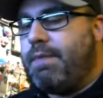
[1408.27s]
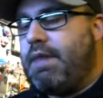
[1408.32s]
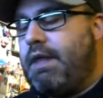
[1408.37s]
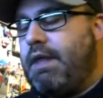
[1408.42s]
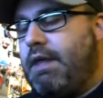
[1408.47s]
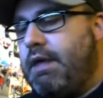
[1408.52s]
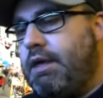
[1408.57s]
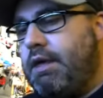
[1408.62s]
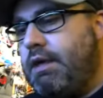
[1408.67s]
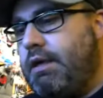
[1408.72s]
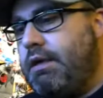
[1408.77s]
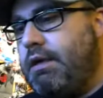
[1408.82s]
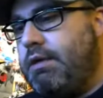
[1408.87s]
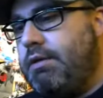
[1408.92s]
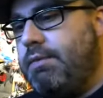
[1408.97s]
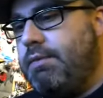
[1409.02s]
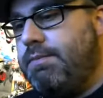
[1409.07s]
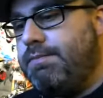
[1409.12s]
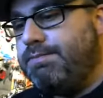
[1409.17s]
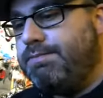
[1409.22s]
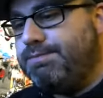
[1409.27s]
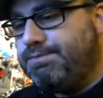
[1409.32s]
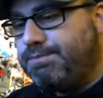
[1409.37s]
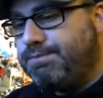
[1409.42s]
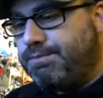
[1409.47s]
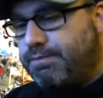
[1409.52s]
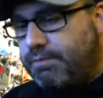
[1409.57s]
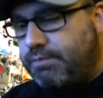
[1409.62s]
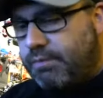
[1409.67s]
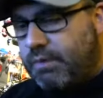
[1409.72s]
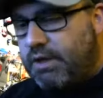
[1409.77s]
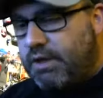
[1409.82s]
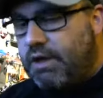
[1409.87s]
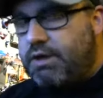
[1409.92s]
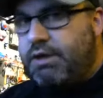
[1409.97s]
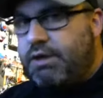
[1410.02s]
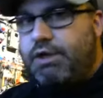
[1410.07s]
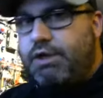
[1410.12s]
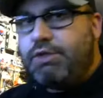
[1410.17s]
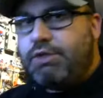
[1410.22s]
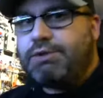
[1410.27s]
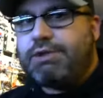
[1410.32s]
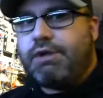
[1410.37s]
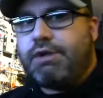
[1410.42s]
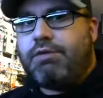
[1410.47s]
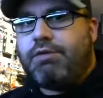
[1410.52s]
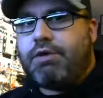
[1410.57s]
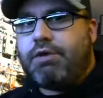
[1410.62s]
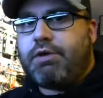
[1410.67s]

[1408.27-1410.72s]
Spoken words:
and use it over